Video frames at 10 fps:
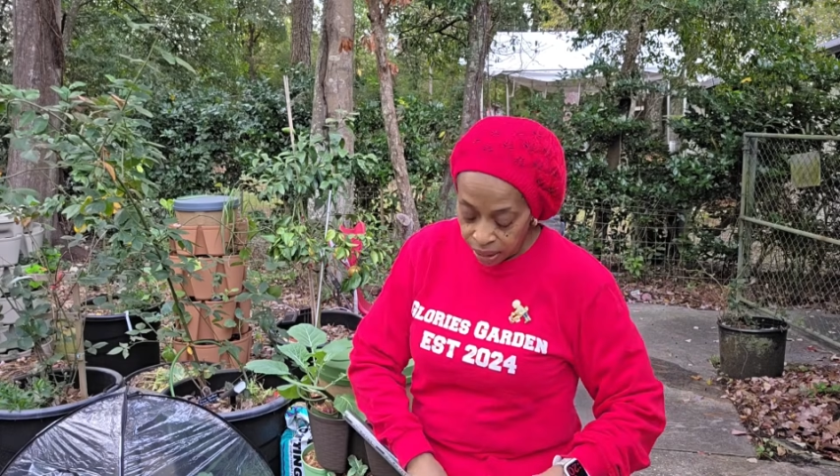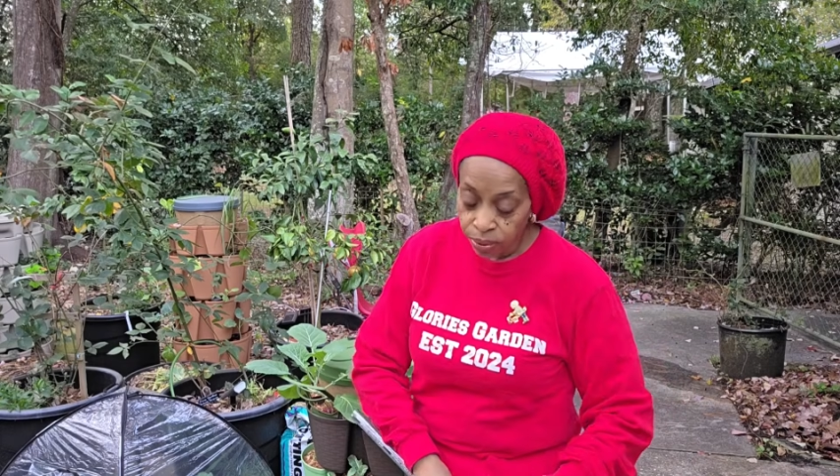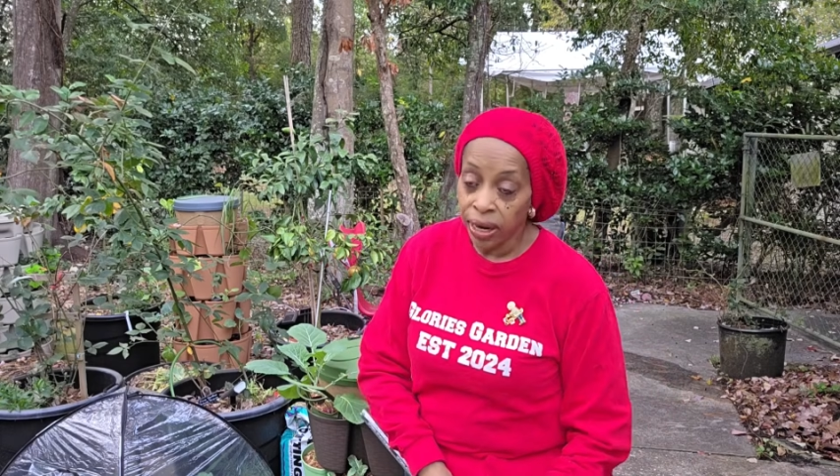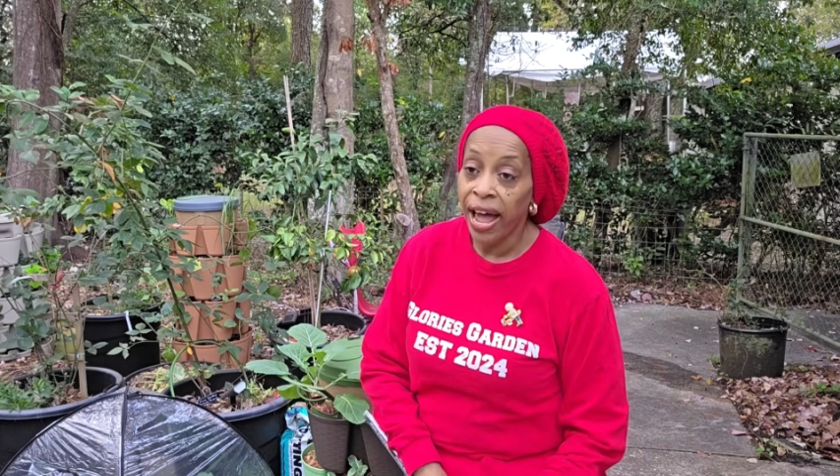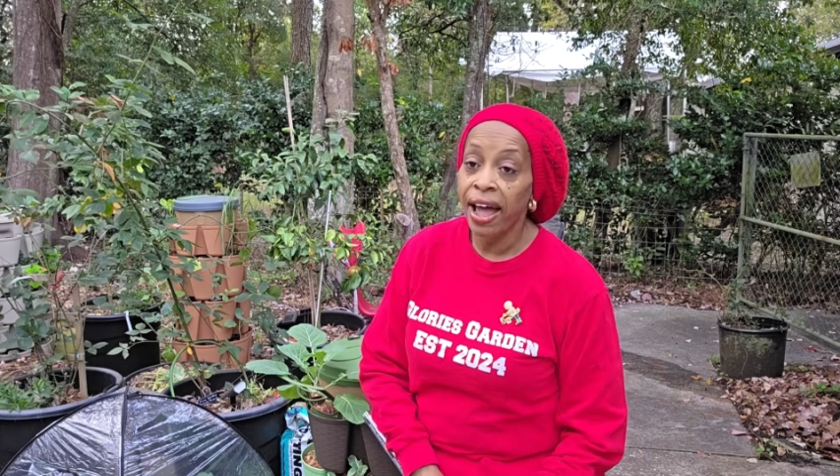
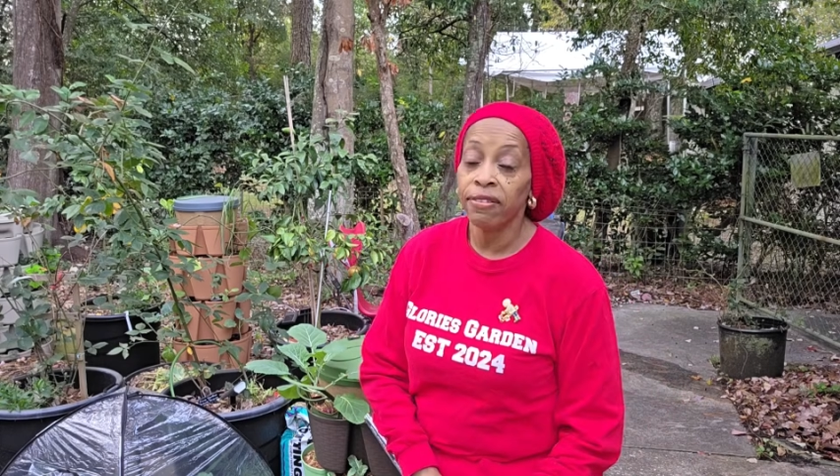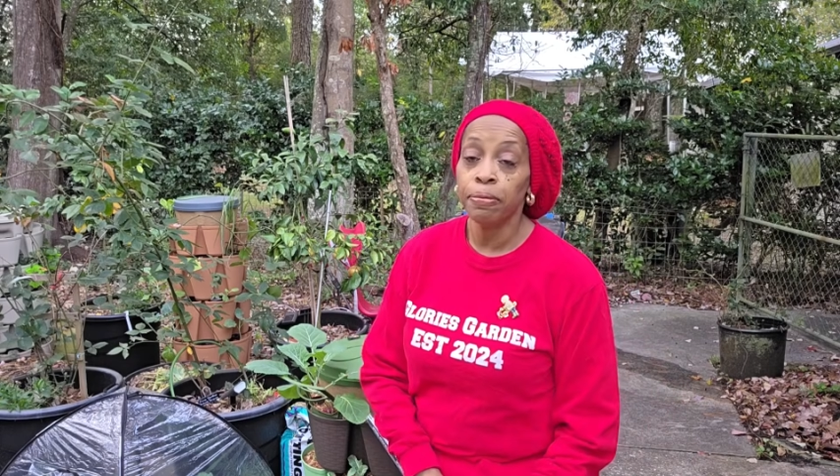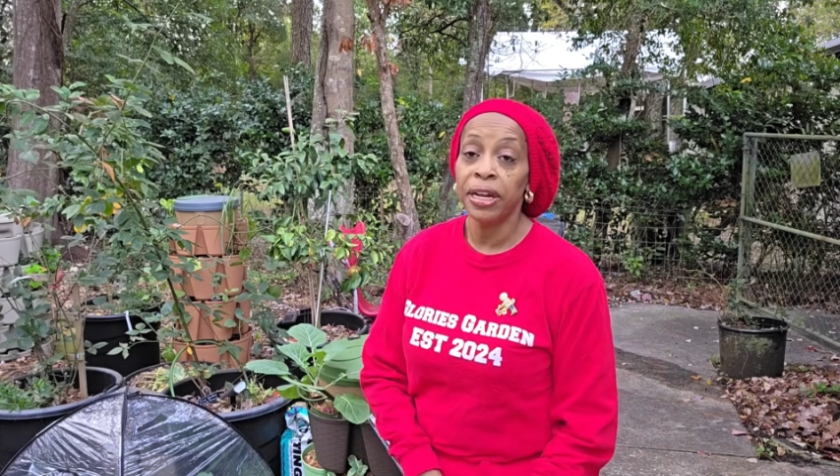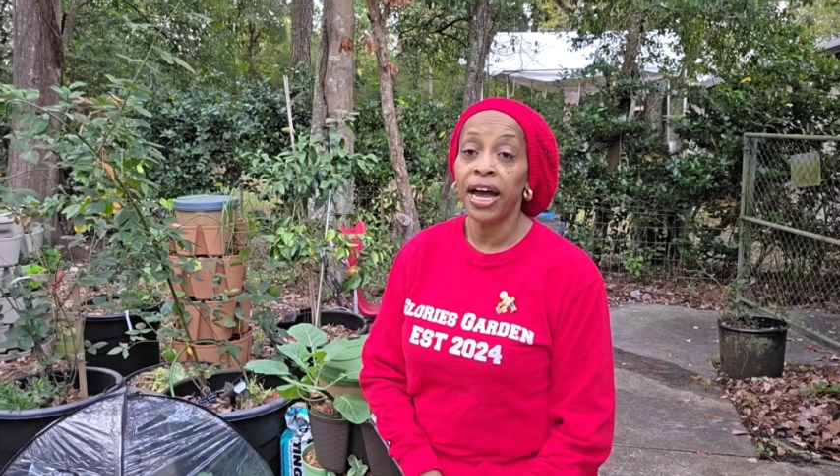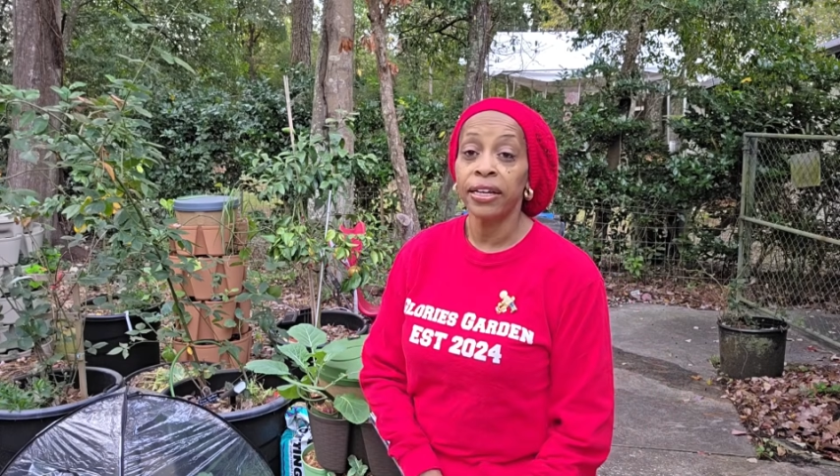Well, I haven't
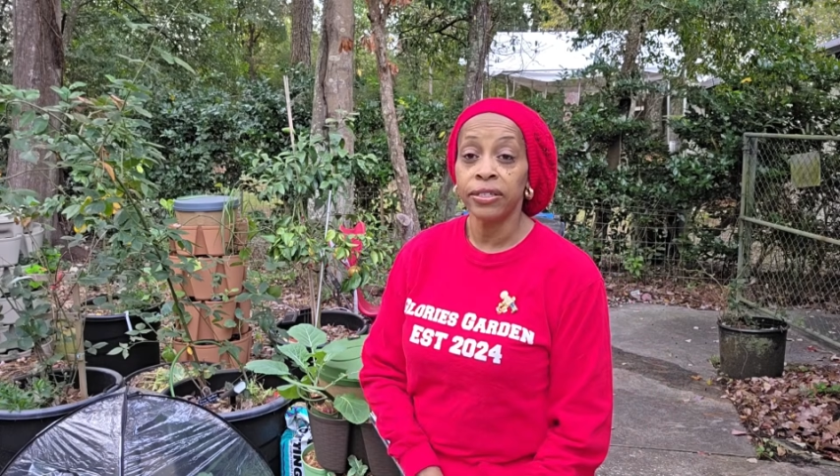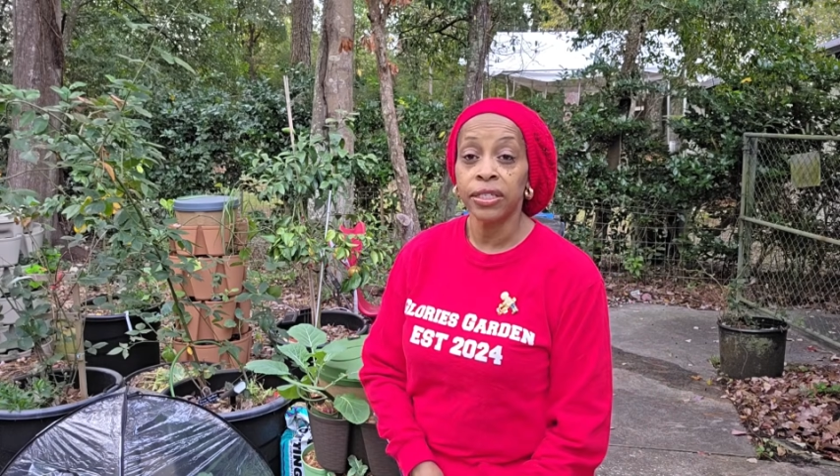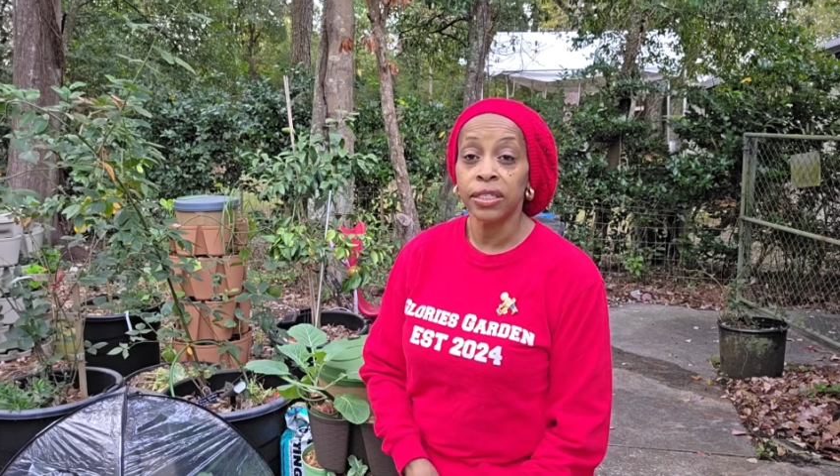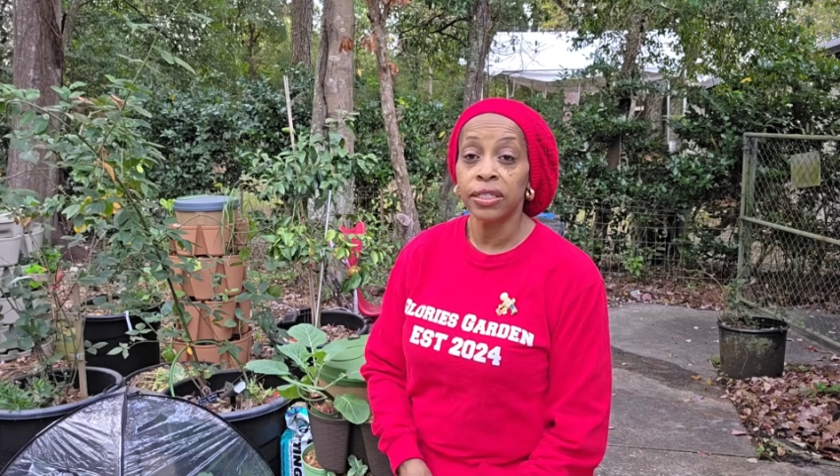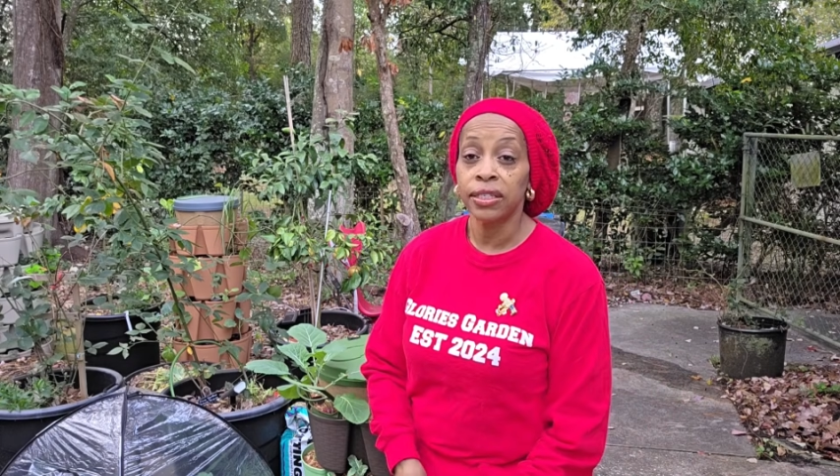been out here since